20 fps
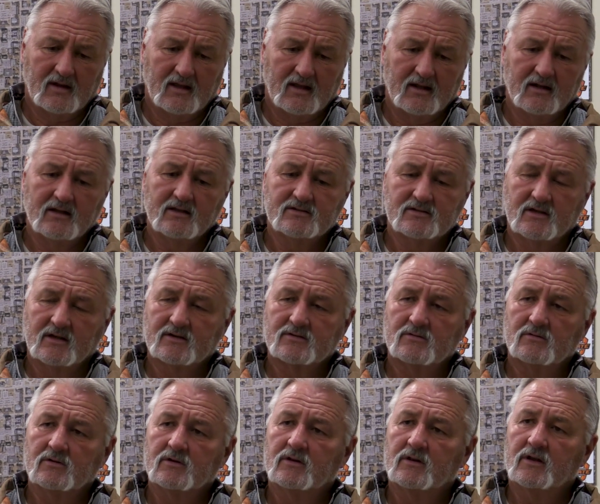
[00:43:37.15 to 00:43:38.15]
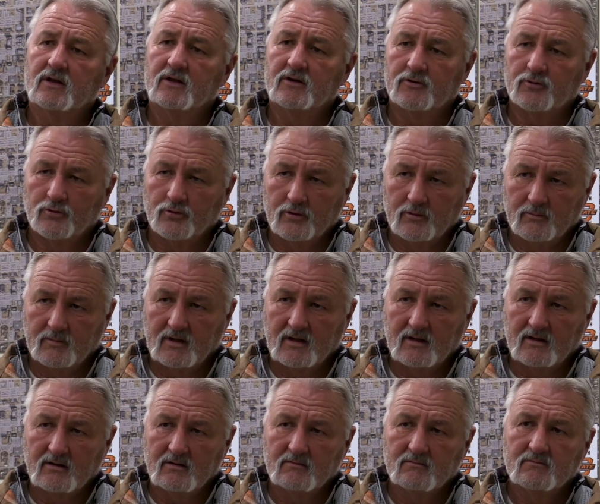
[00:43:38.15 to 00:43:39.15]
And he's actually the interim
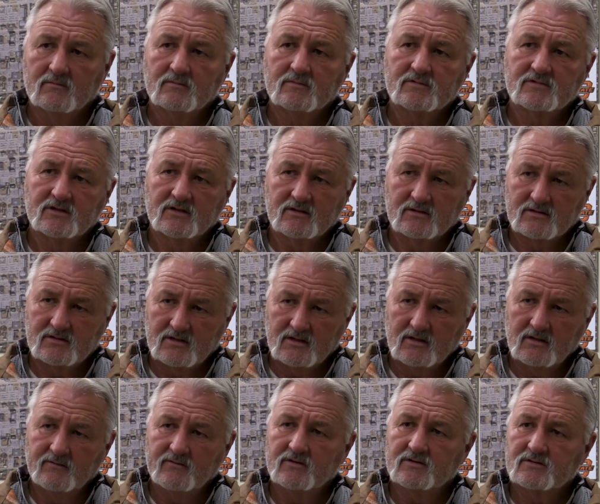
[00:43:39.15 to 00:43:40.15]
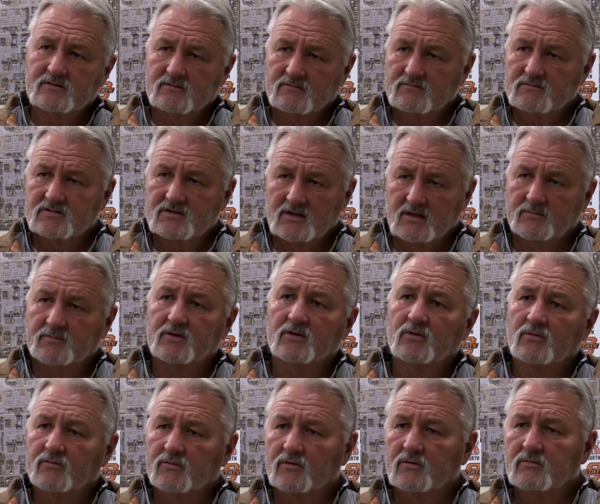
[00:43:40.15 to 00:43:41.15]
now, since Steve has stepped
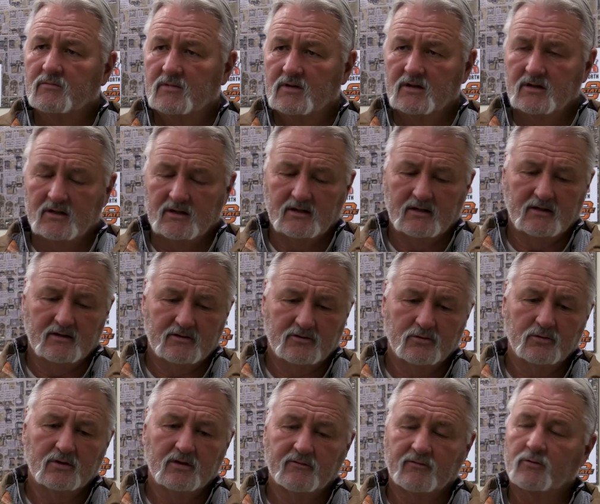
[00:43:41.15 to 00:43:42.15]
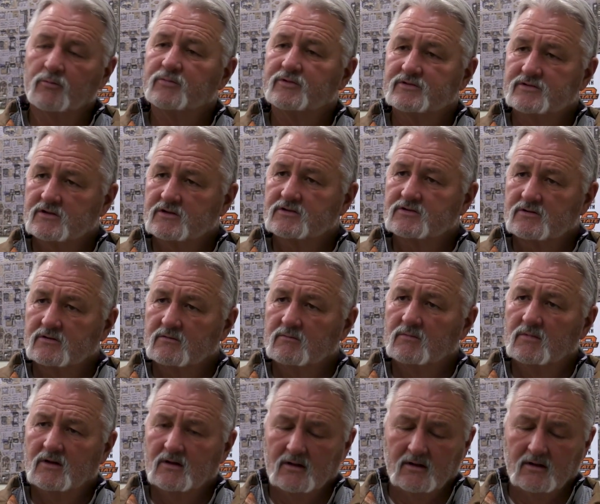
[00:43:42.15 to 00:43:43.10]
over to a different position.